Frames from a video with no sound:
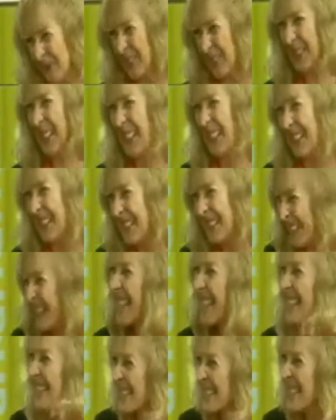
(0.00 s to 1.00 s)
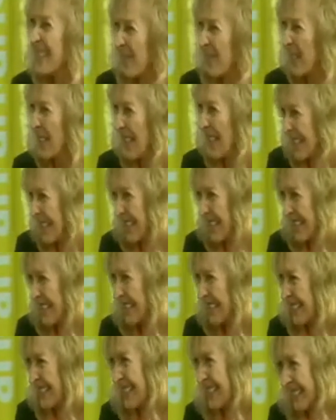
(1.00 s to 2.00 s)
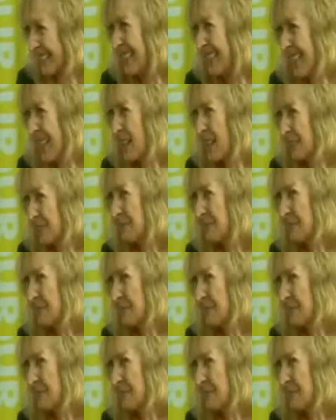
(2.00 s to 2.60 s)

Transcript: you know. It's fantastic. Yeah.